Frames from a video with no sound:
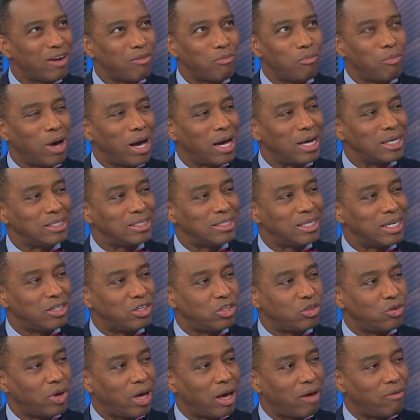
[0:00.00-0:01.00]
of mindset
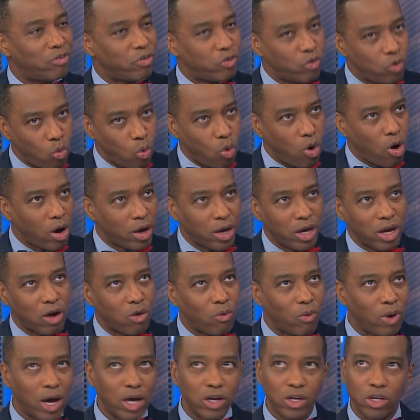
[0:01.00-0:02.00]
do you have? If you're walking
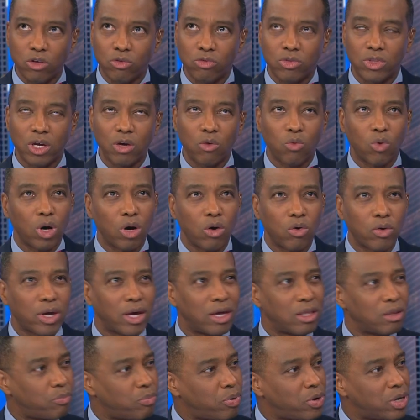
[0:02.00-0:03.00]
around and you think, well,
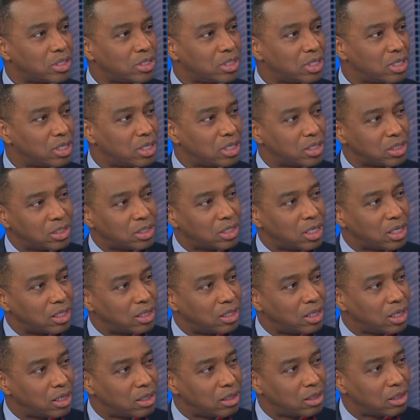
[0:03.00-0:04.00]
okay, the president has
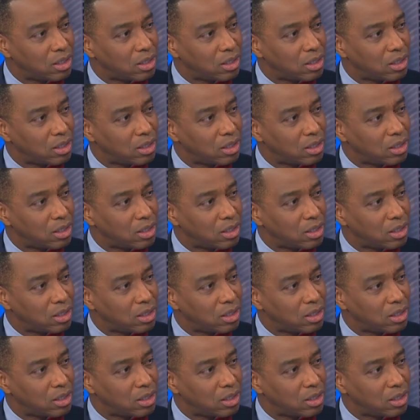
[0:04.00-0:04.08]
said that